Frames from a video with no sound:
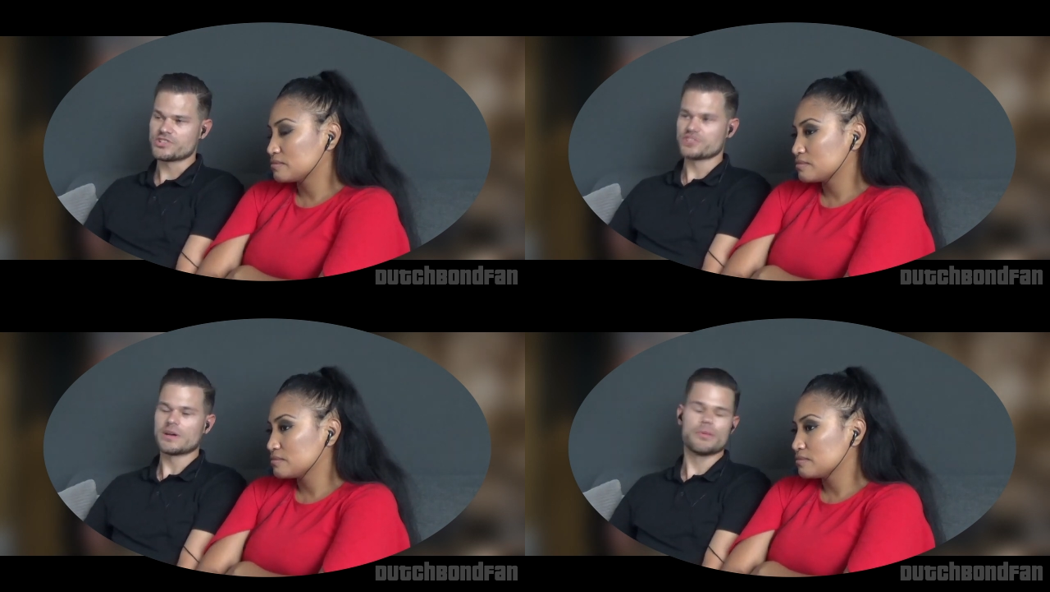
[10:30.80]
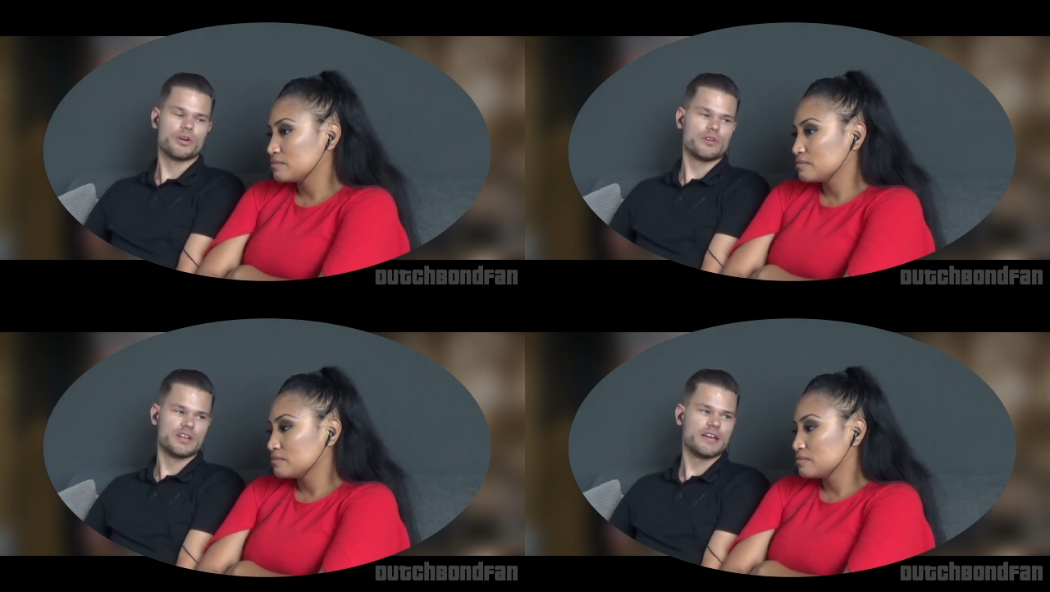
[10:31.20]
Speaker 1: is a double
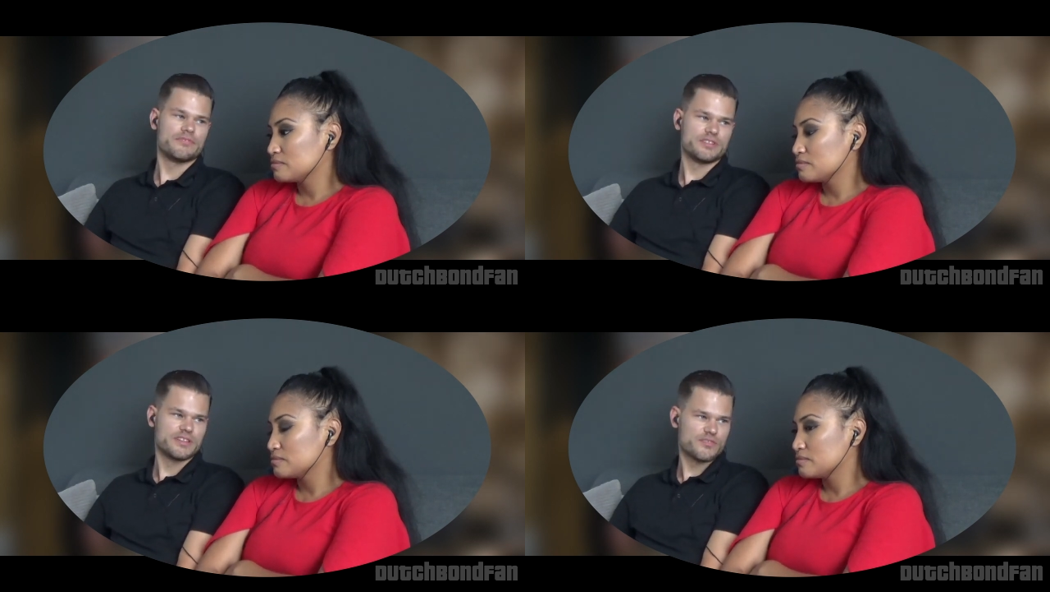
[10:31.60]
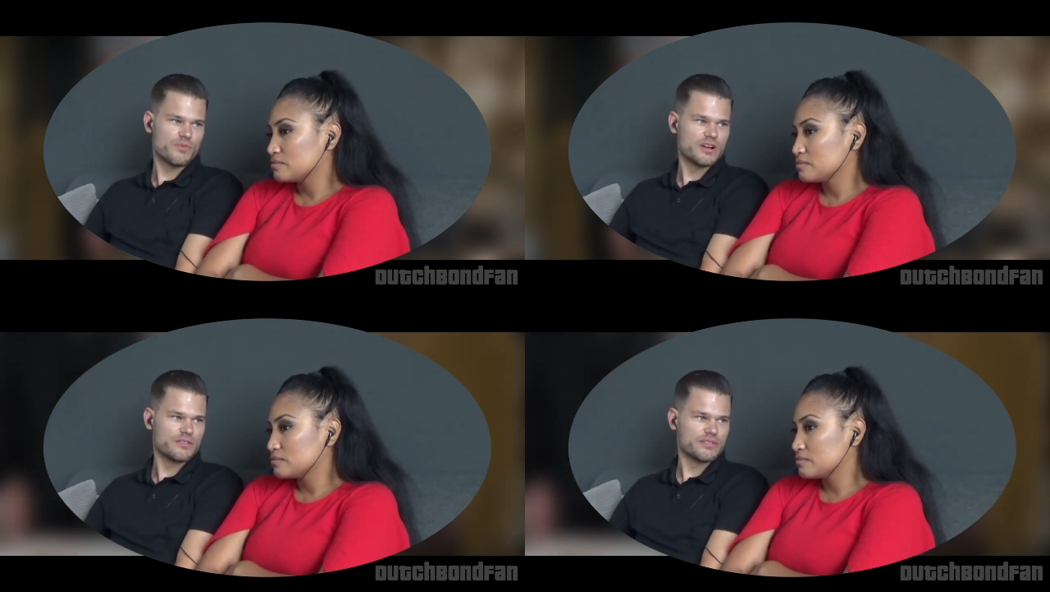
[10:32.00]
O eleven as
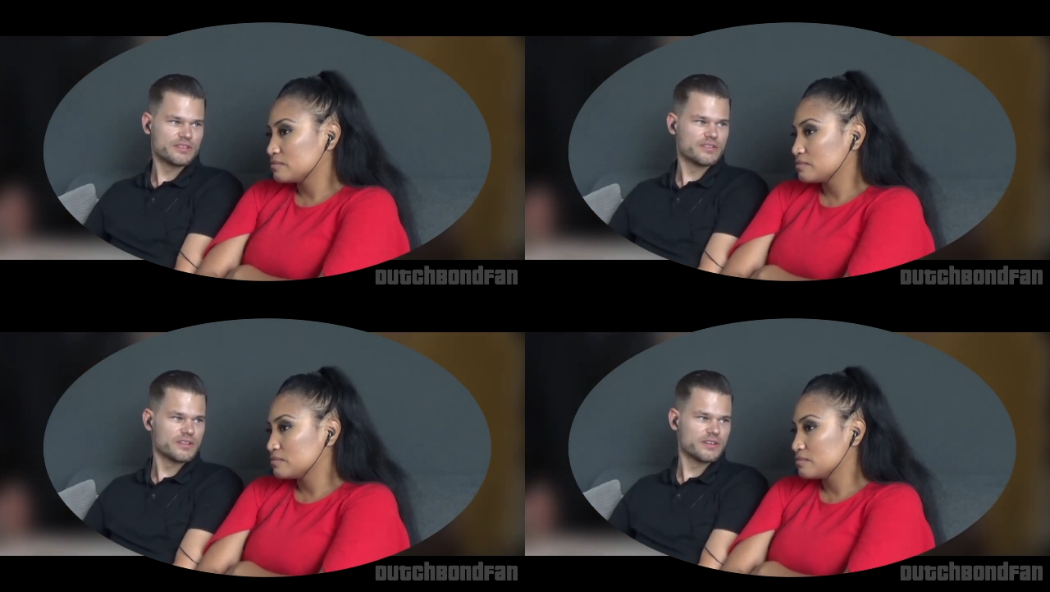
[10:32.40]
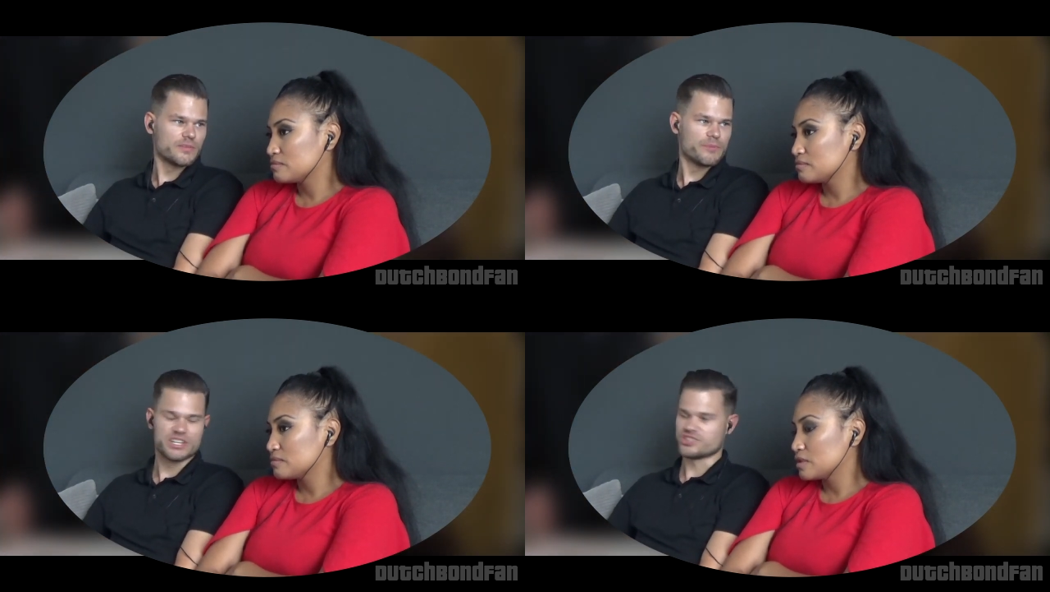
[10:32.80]
well, in,
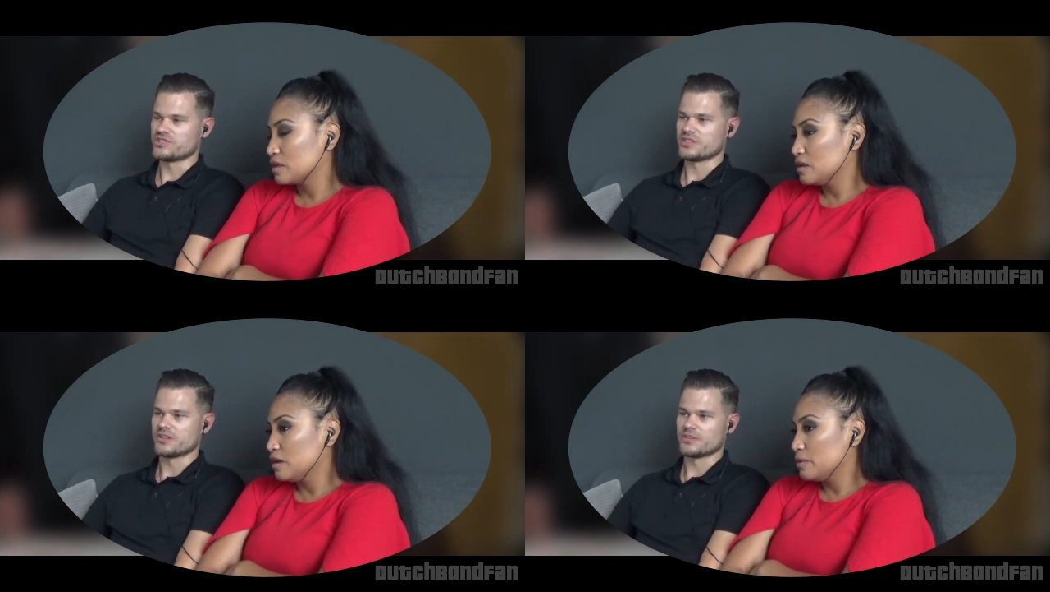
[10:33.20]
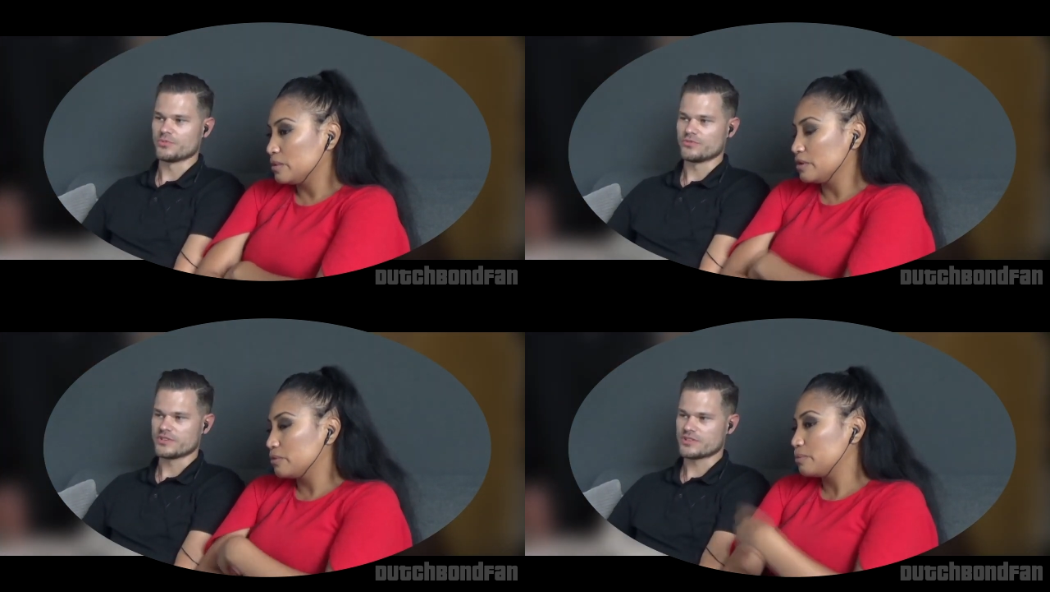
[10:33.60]
mentioned in other
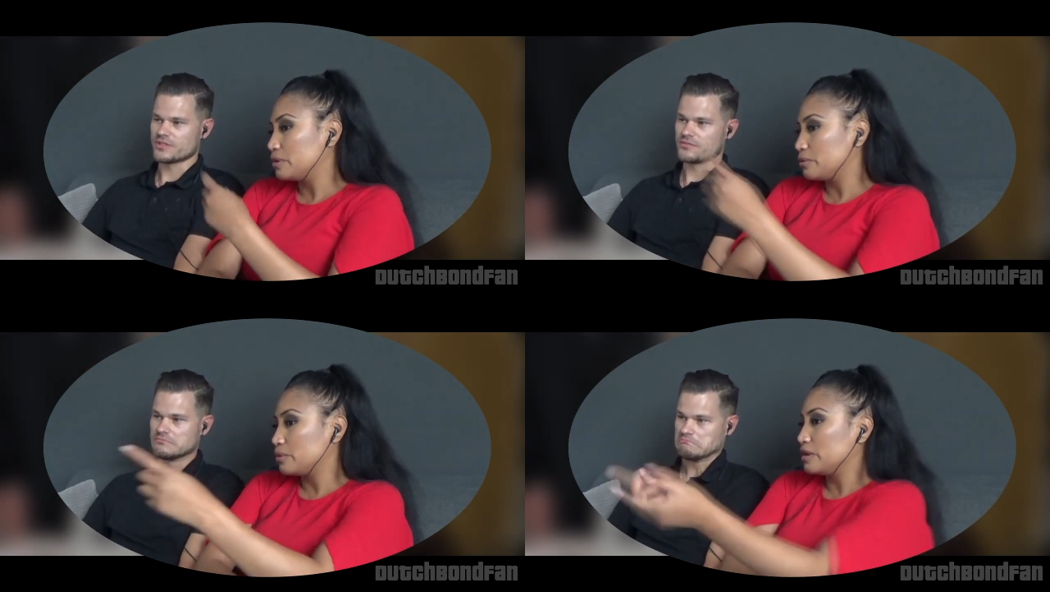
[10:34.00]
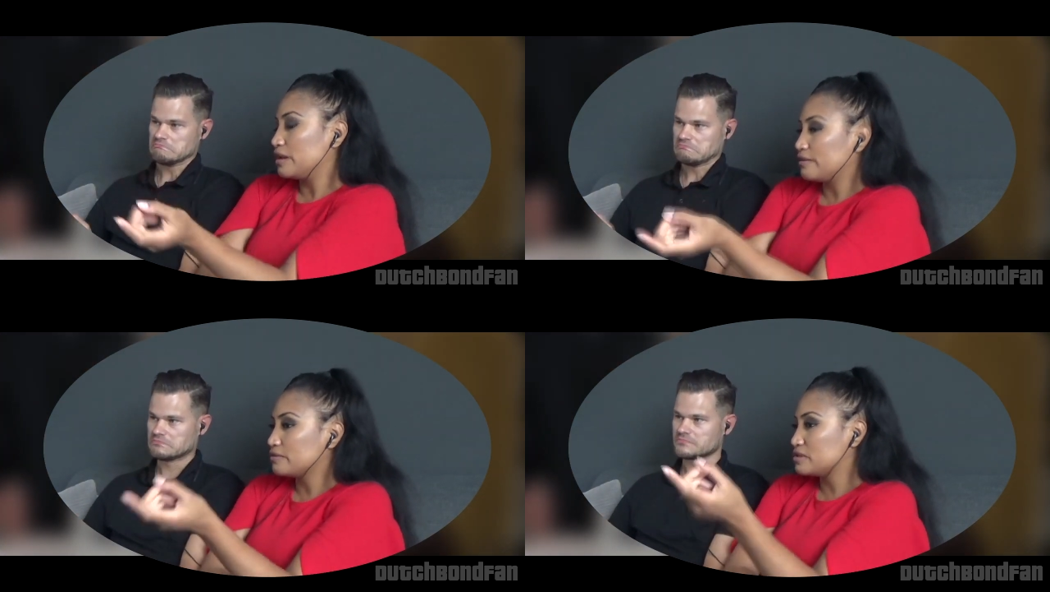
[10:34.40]
Speaker 2: we, movies. But so. We
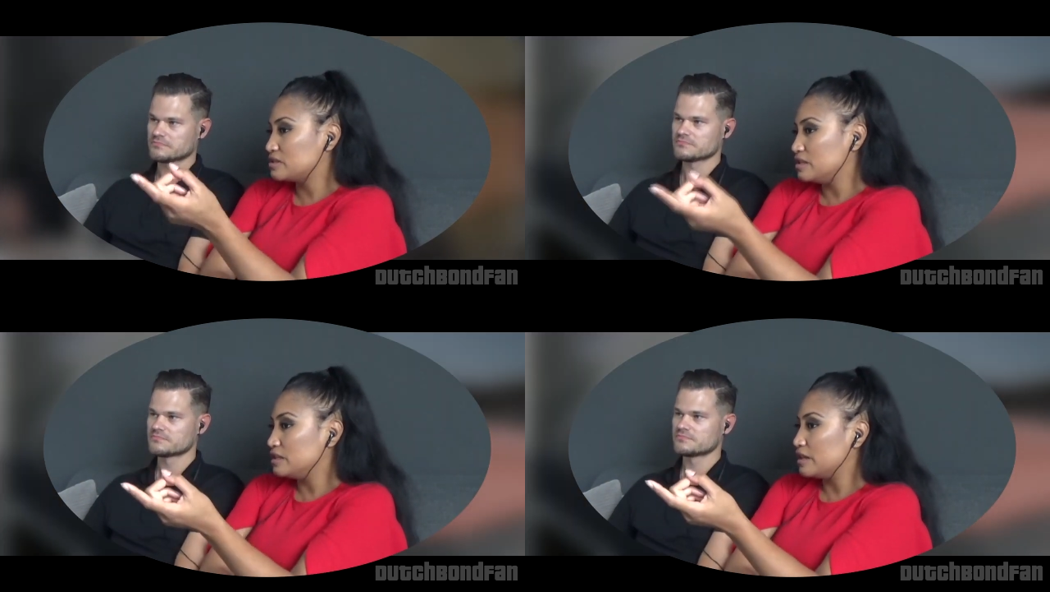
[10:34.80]
never see